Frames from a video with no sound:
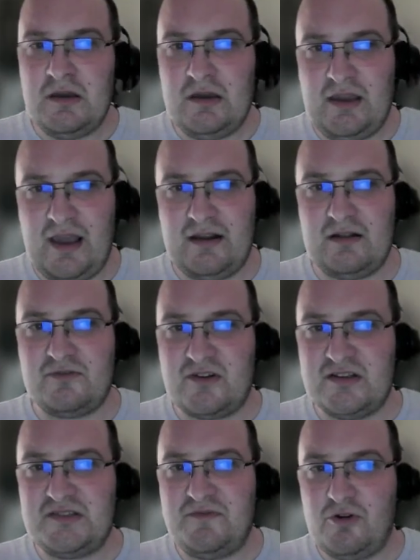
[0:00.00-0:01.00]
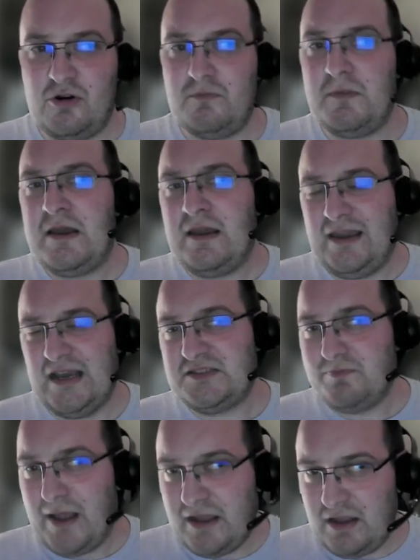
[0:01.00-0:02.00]
Henkel transform has
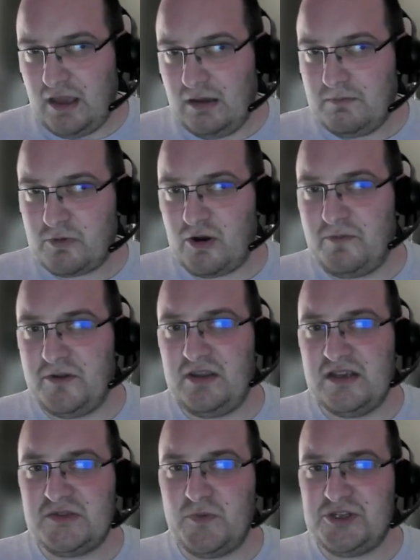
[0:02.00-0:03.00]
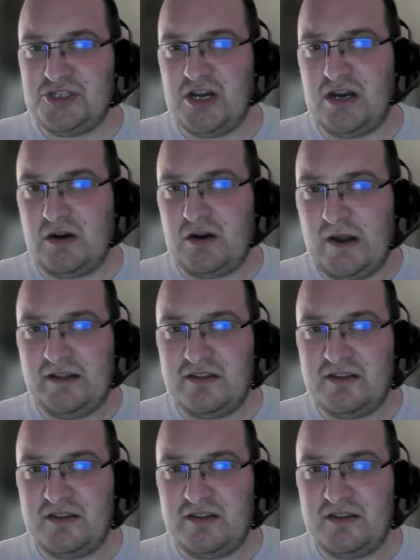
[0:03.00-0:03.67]
many properties which are quite